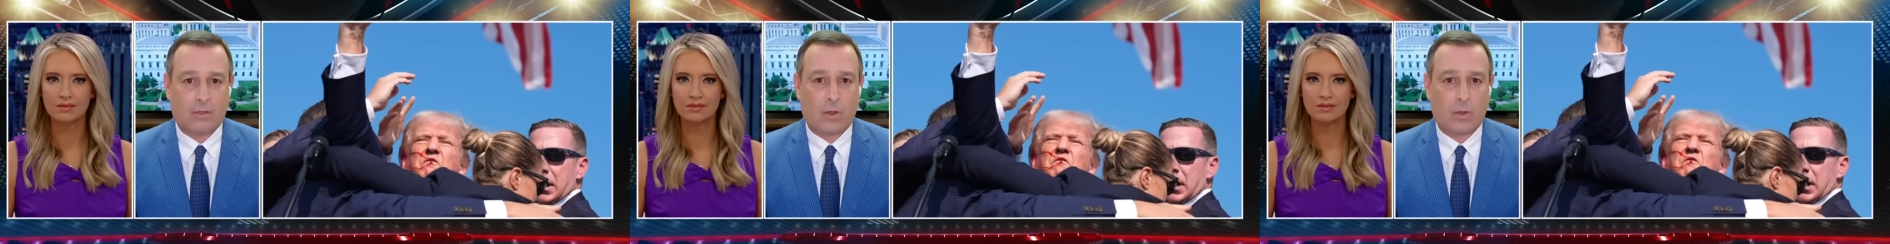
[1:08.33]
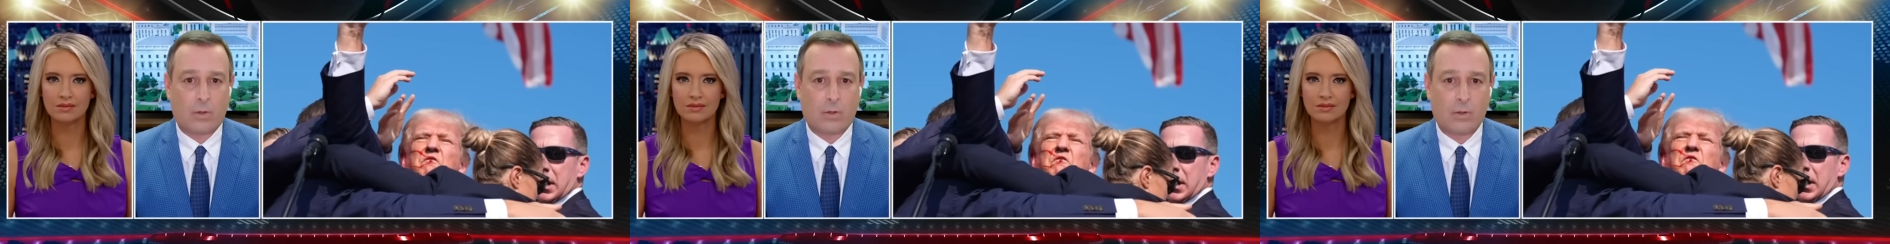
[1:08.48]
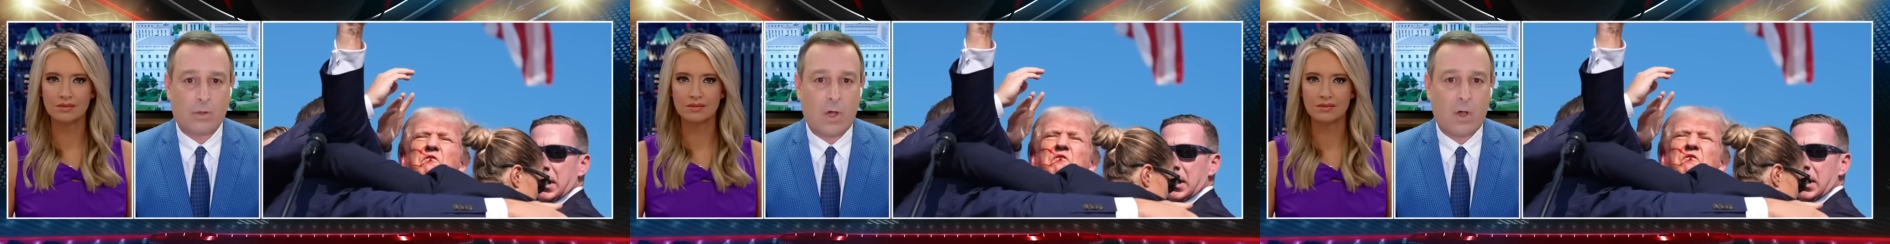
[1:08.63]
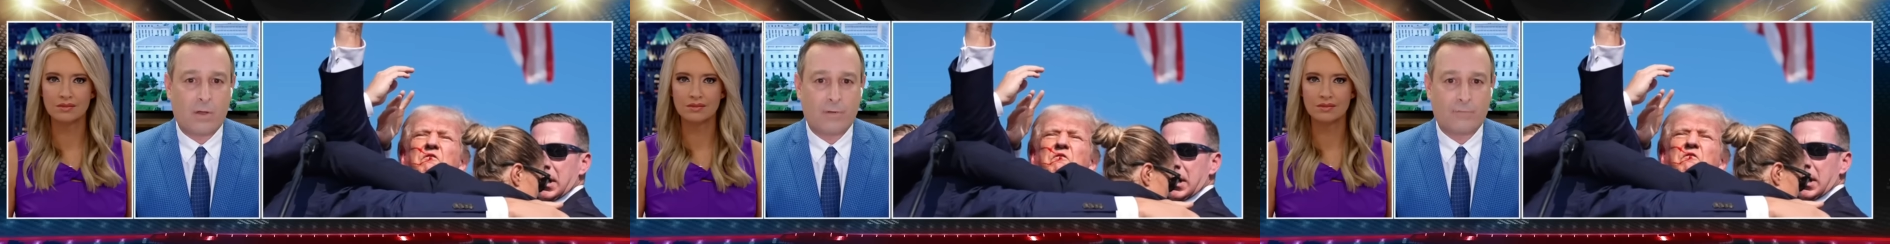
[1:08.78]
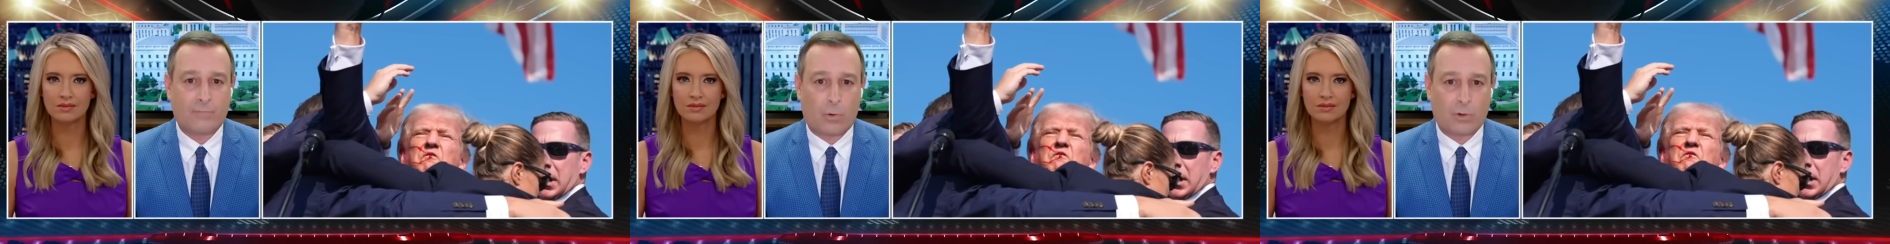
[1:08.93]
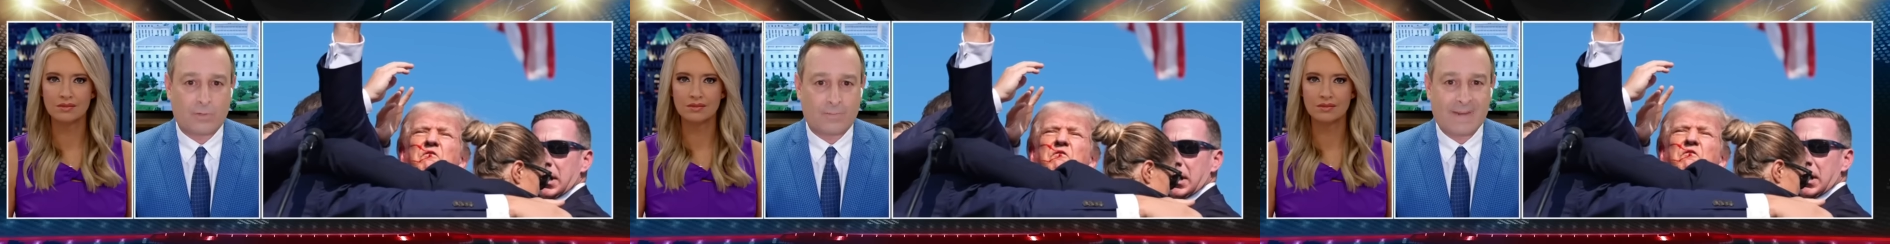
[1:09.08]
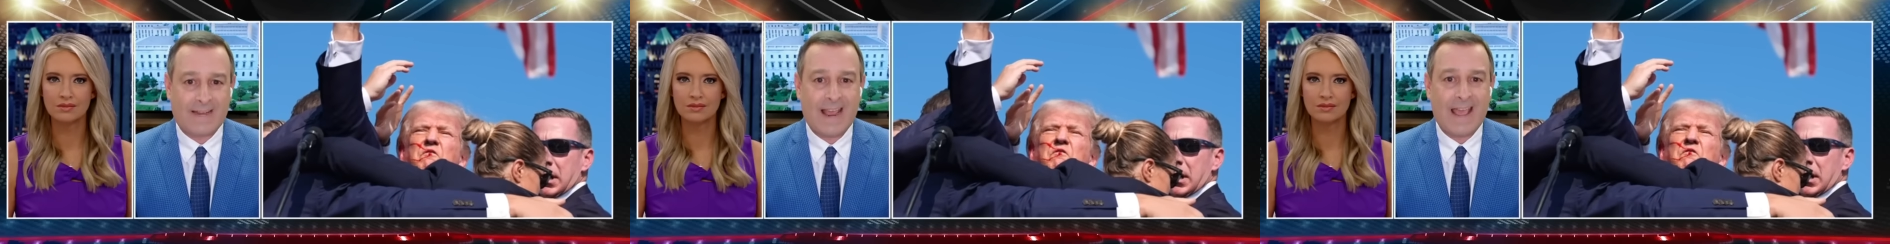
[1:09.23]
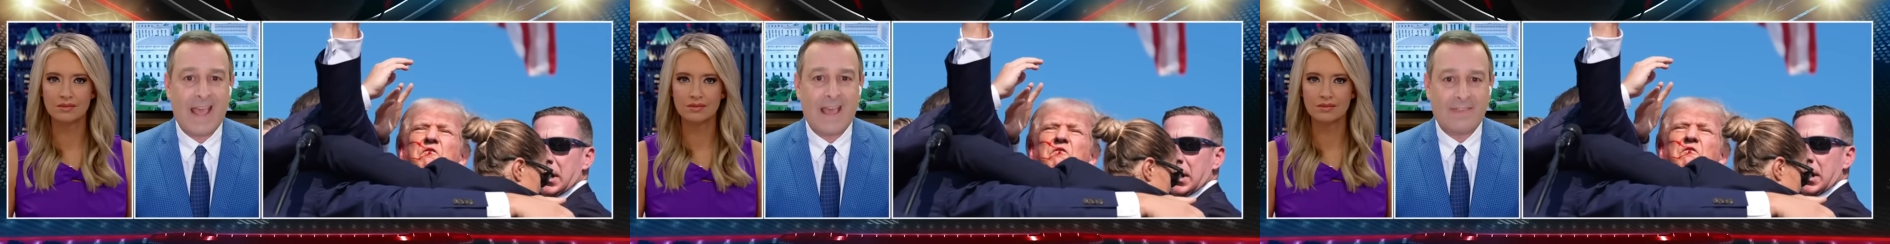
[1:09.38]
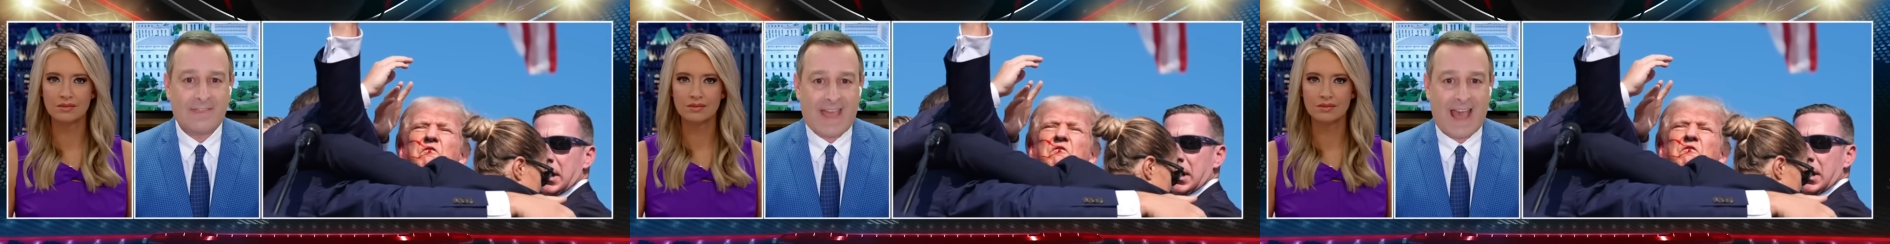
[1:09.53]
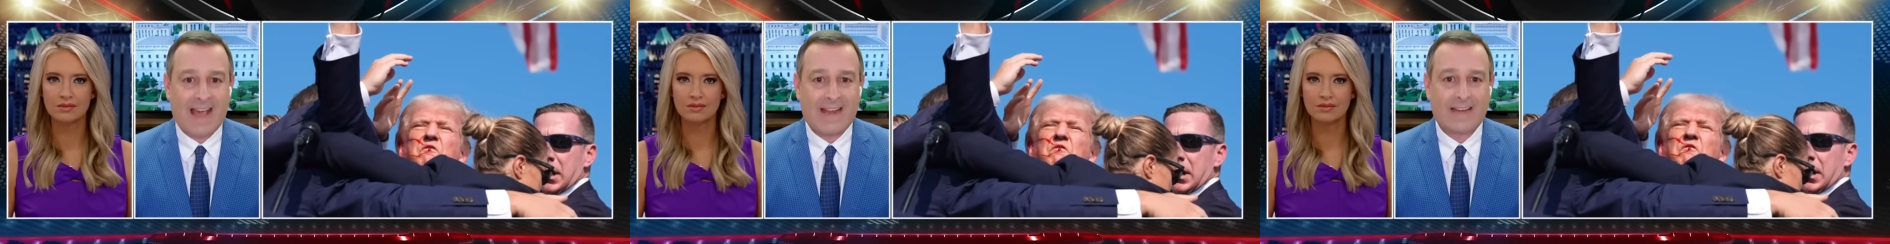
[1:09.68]
Speaker 1: to state and local law
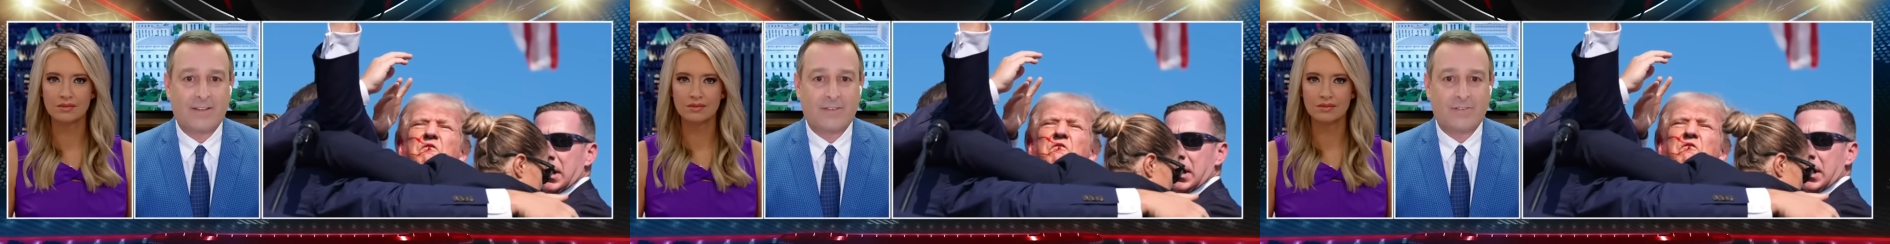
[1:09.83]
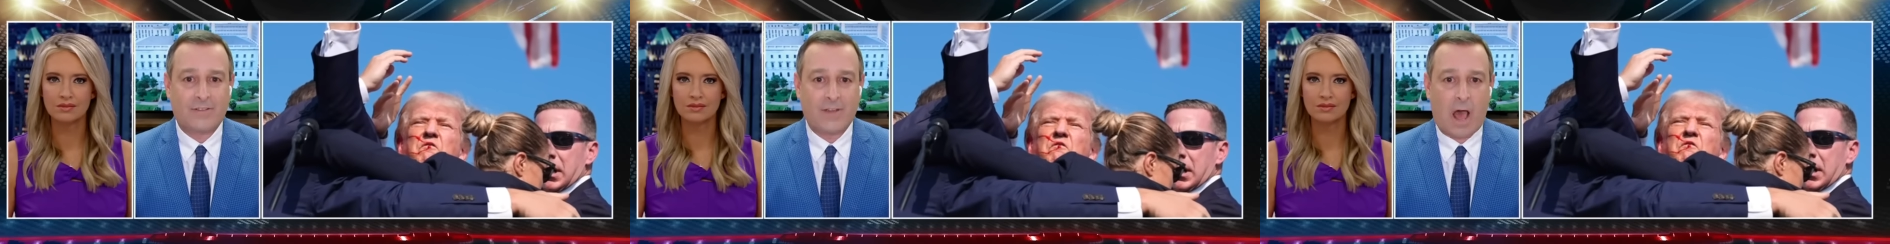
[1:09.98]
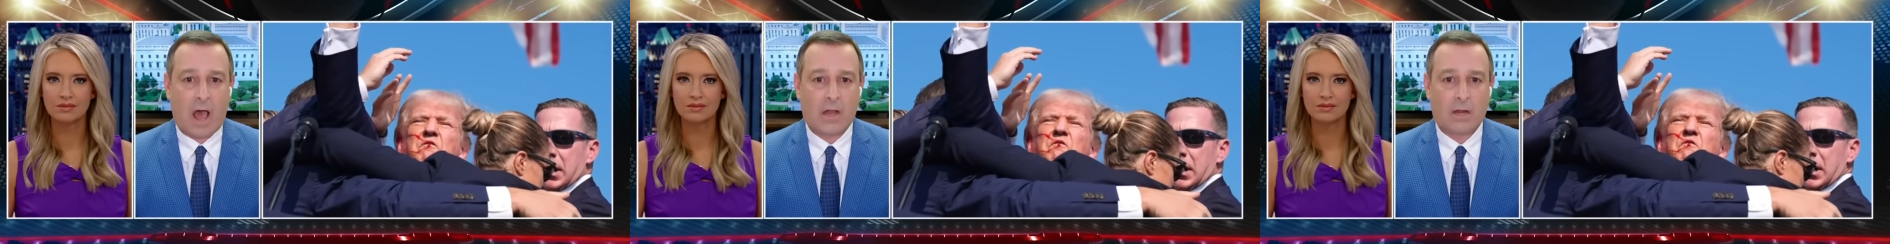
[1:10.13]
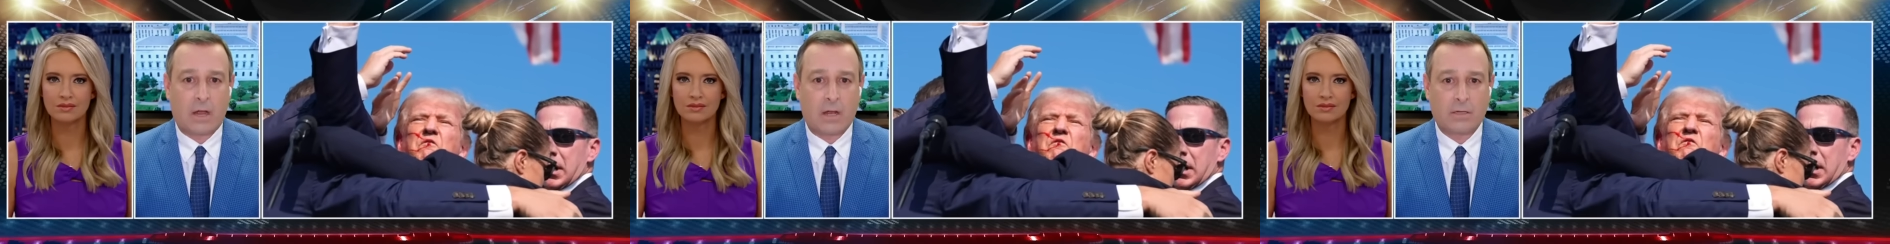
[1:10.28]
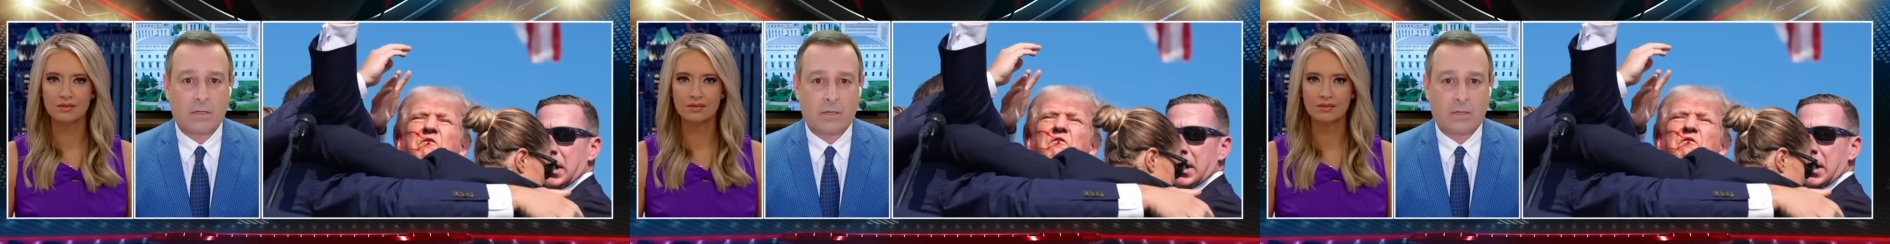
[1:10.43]
enforcement. That is